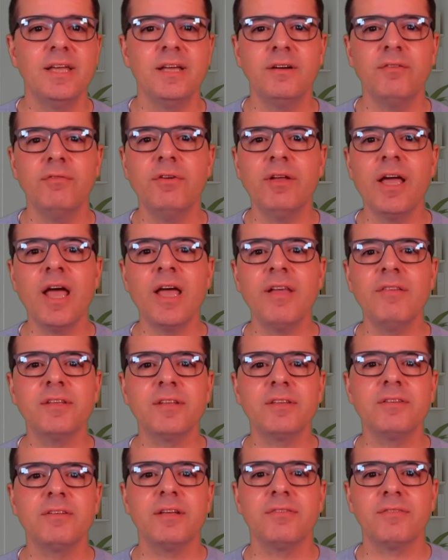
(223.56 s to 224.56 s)
For the
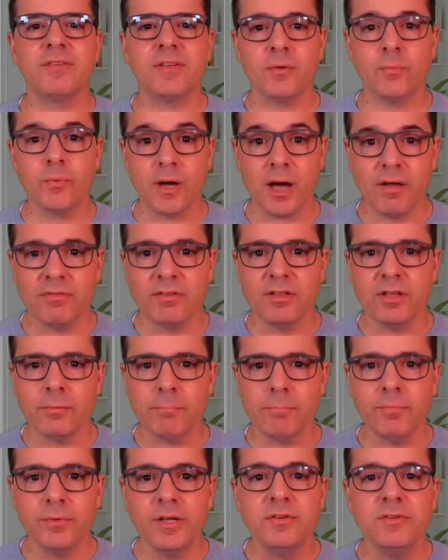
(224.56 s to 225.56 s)
heaviest lifting, we have
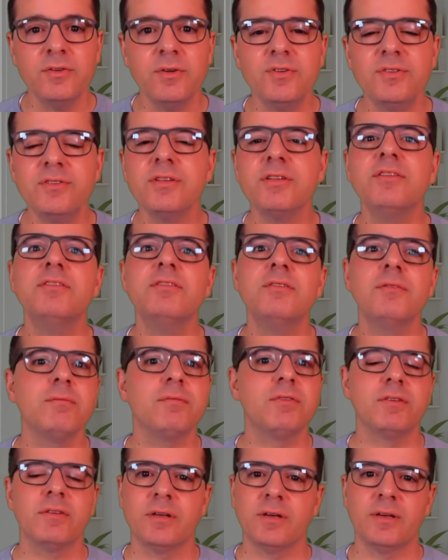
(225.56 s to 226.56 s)
deep research
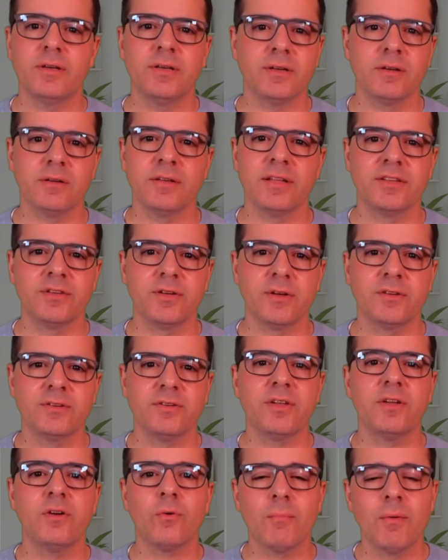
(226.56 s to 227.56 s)
systems. These aren't
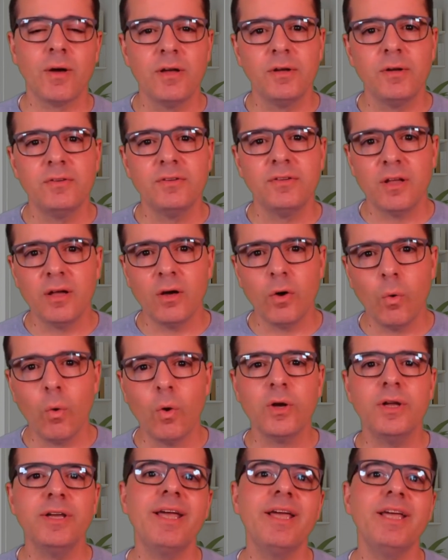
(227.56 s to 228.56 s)
single models, they're
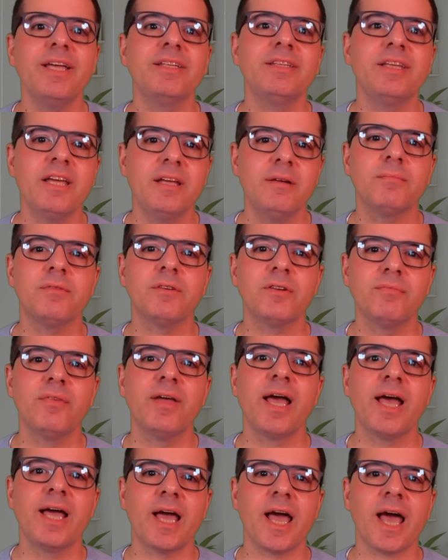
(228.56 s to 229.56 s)
coordinated teams of
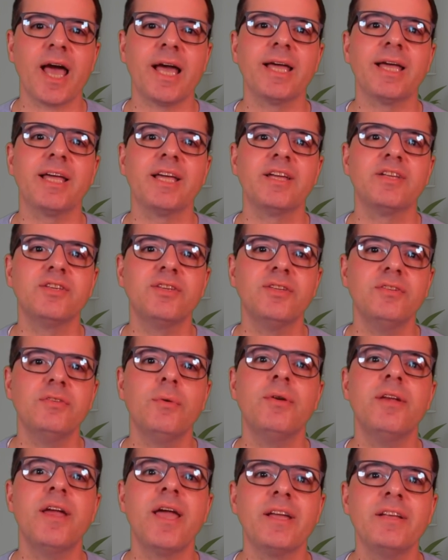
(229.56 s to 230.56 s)
AI agents
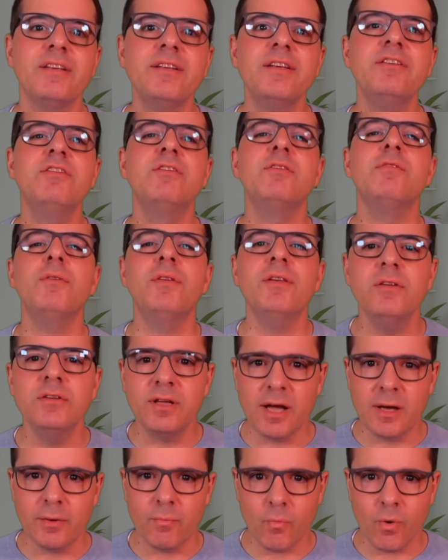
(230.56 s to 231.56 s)
with access to
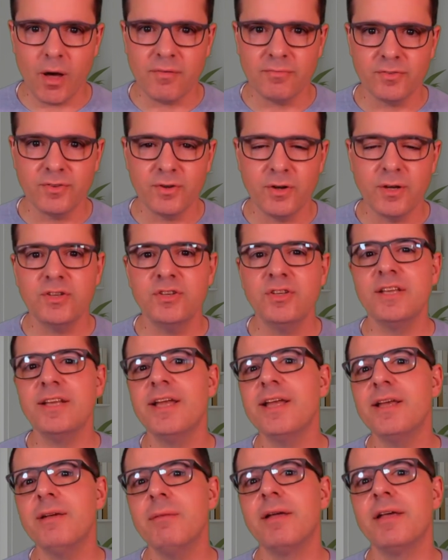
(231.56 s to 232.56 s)
real-time web search,
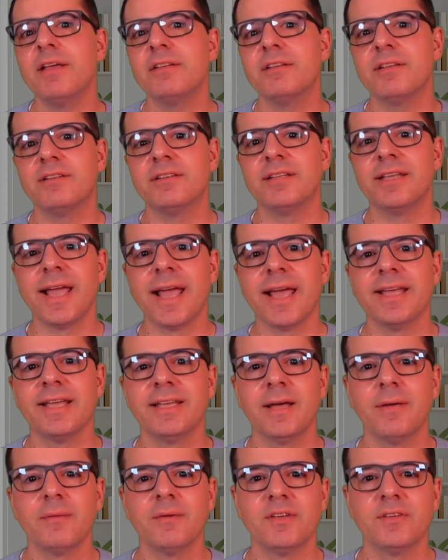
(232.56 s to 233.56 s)
databases, and
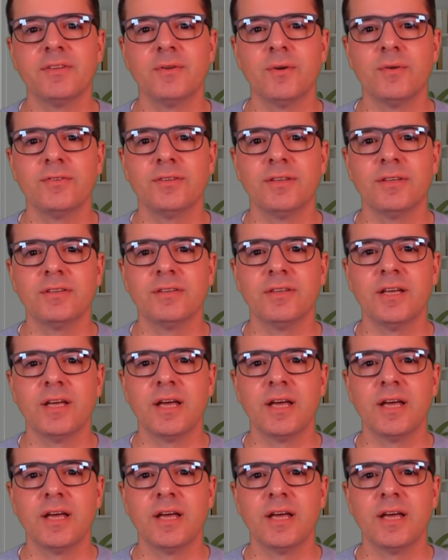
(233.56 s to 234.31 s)
academic sources.